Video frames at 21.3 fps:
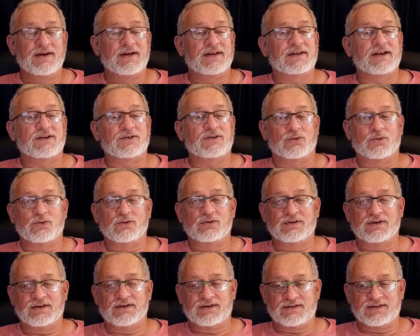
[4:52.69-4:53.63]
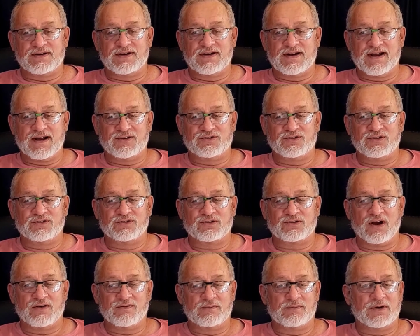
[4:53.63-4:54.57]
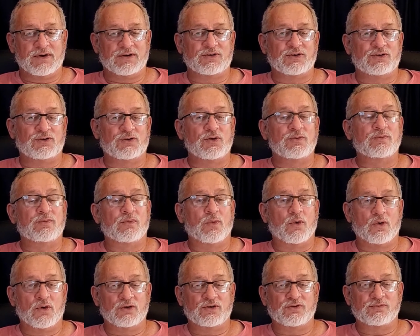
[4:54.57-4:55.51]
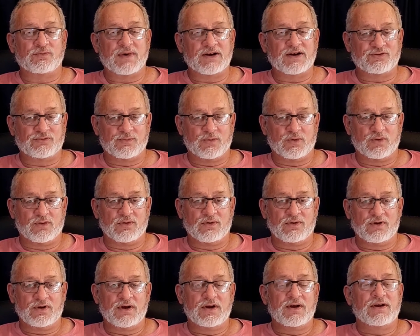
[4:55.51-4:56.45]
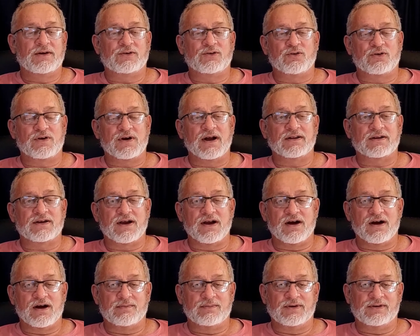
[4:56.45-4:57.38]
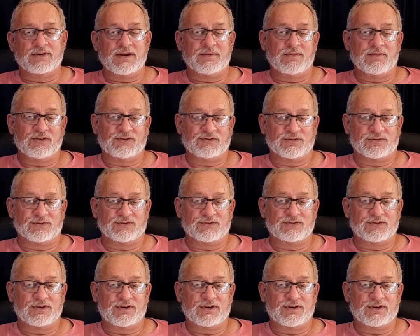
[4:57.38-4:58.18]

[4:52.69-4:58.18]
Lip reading: that ordered the nation's government to do much more to cut carbon emissions,